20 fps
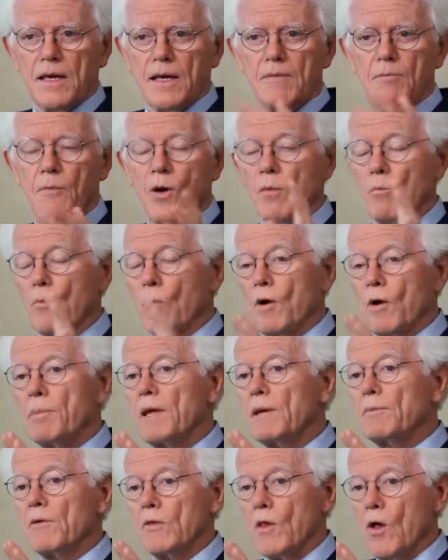More
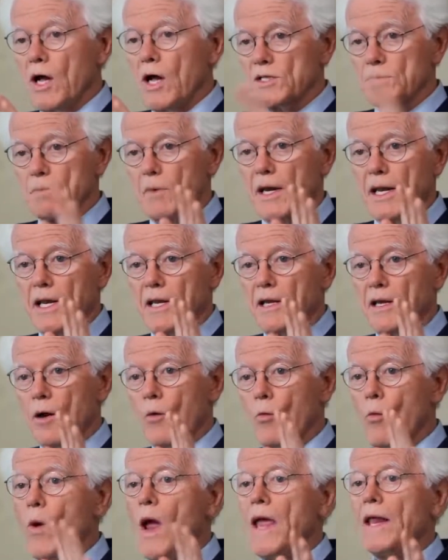people lost money
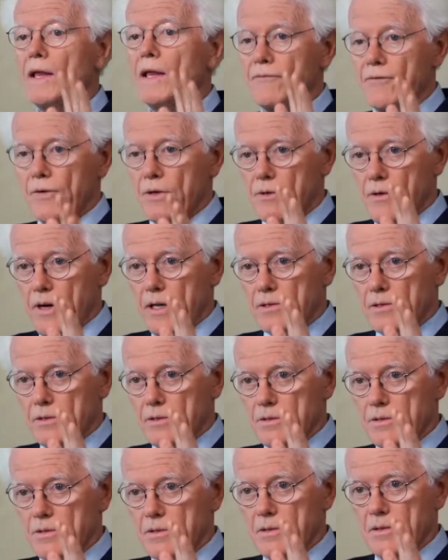waiting for
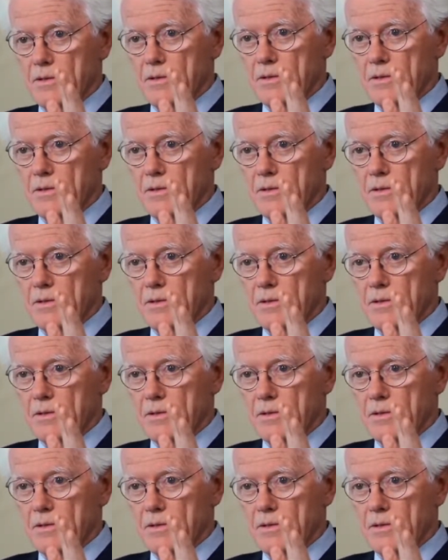corrections